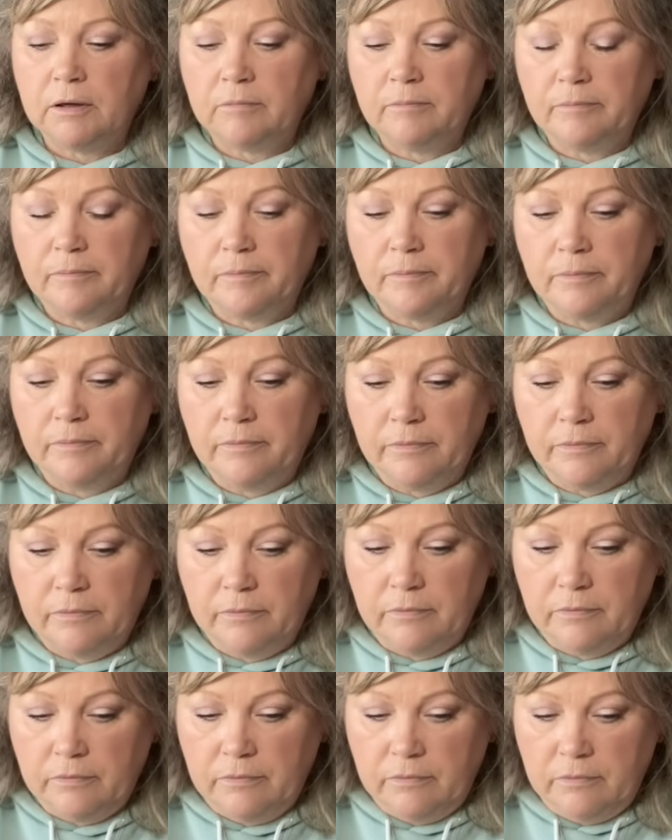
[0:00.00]
I
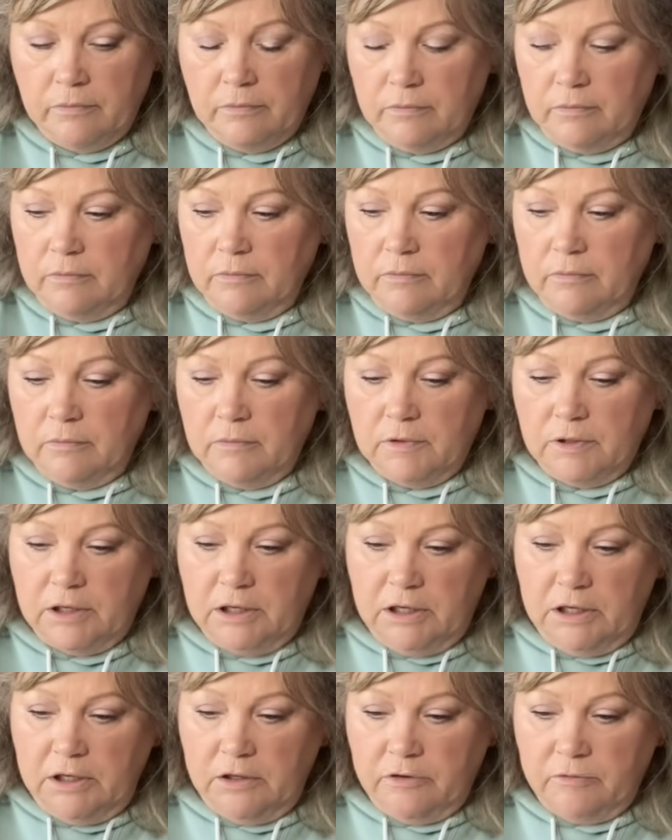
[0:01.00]

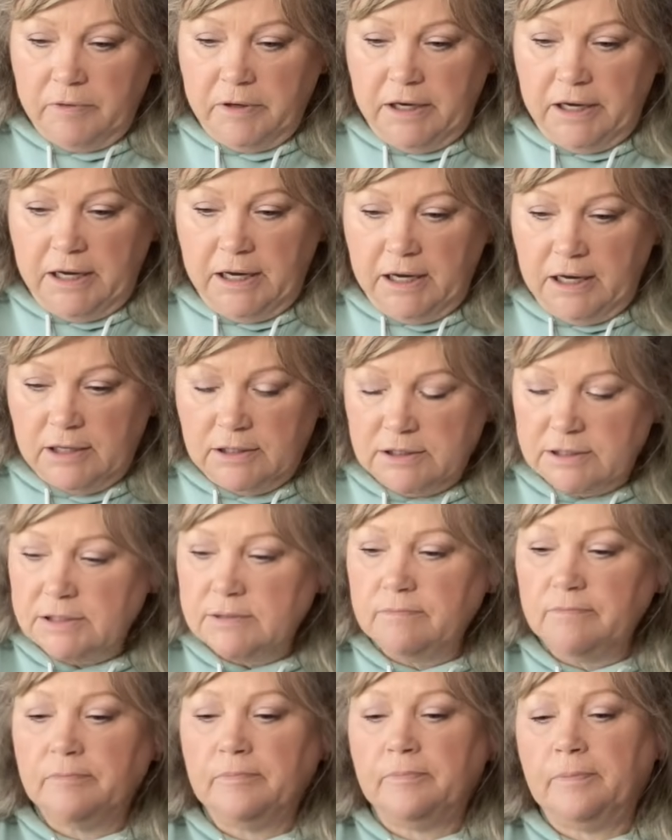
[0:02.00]
need 3 hands.
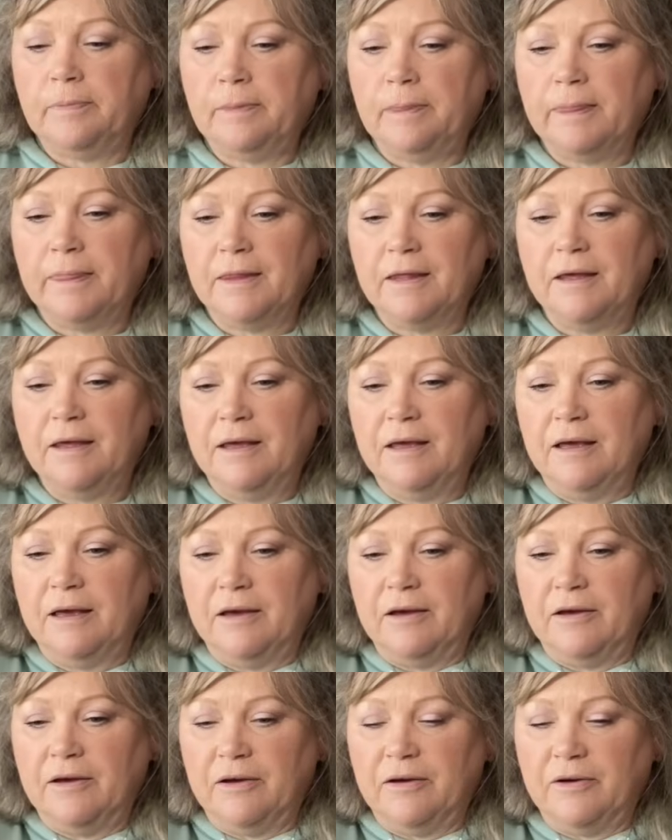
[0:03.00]

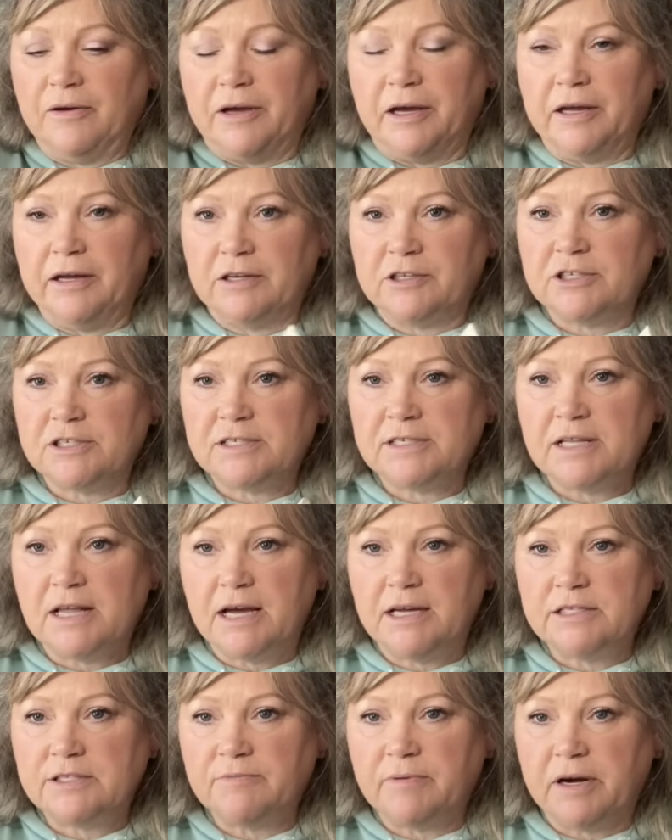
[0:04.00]
Okay, it just
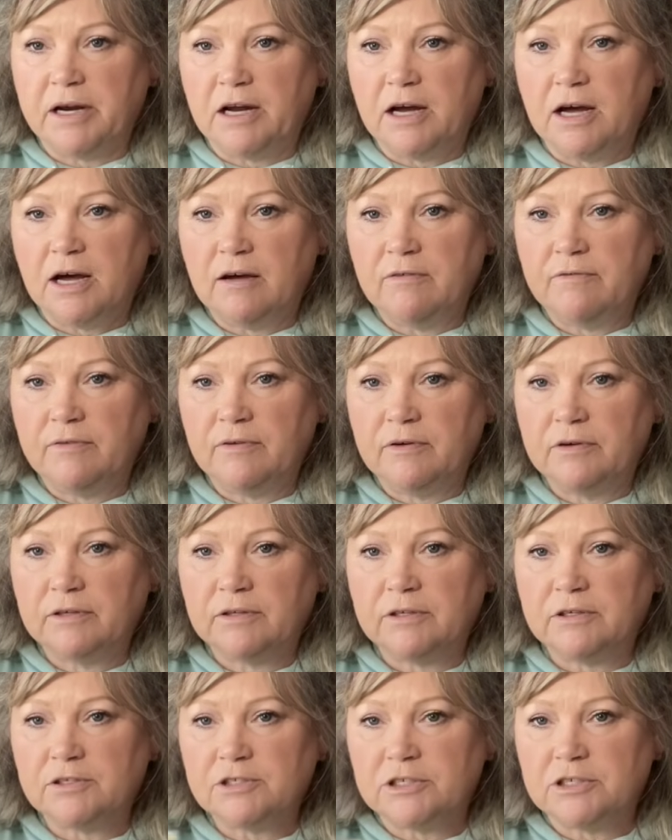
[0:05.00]
slides right off.
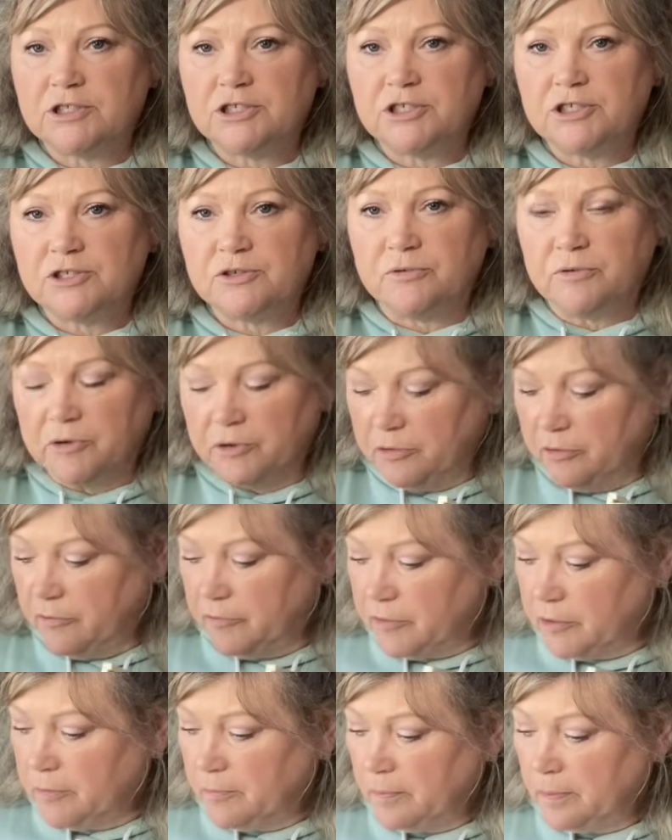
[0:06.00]
It's just
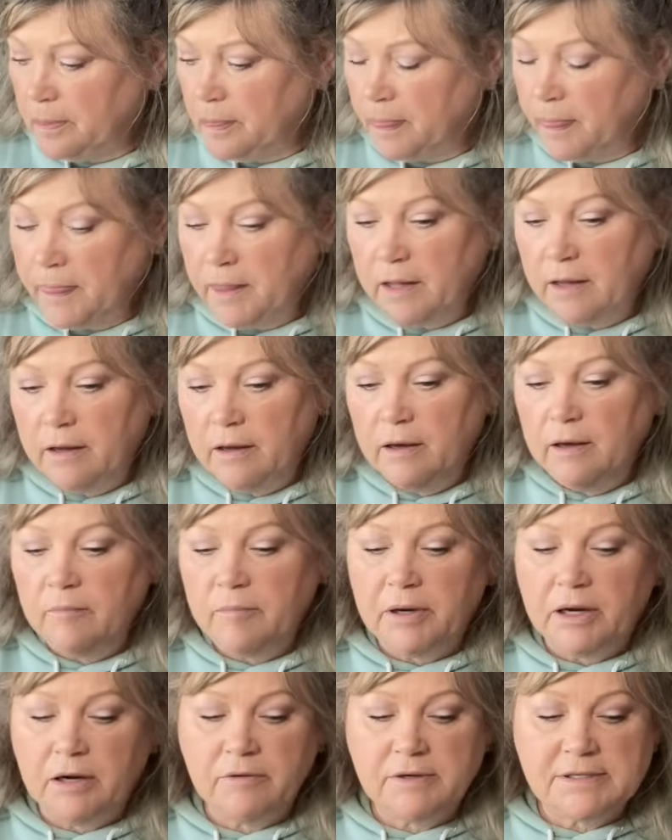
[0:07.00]
grooved.
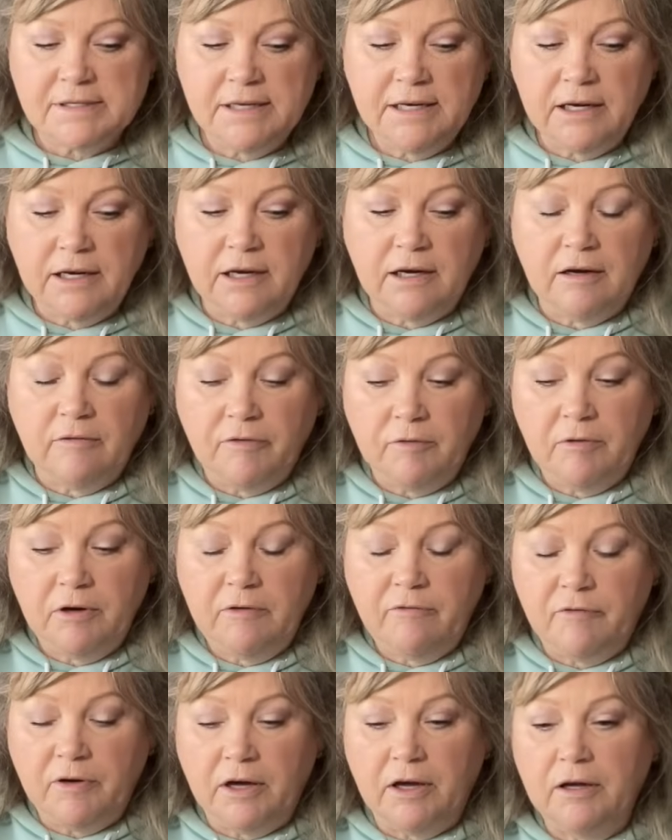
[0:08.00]
But I was thinking if it would
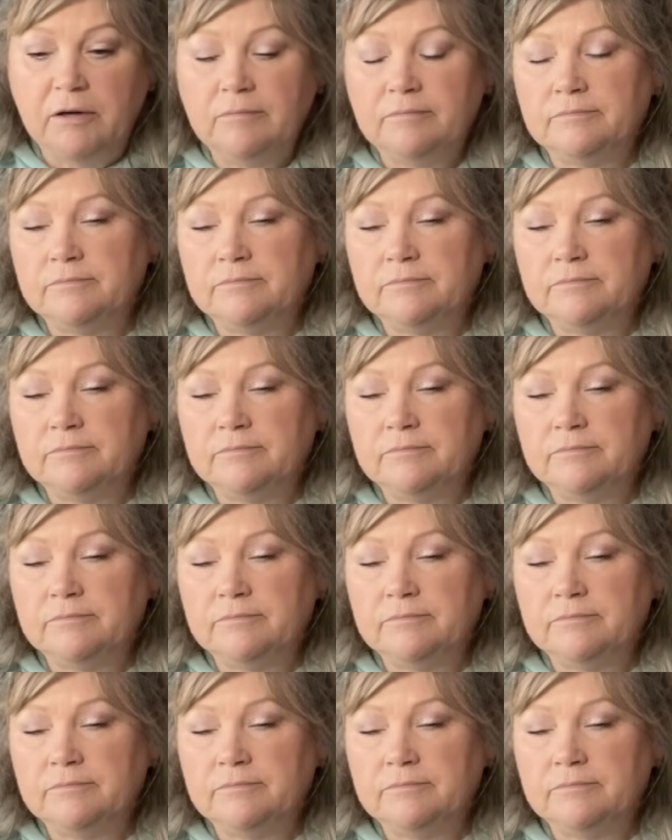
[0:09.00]
fit,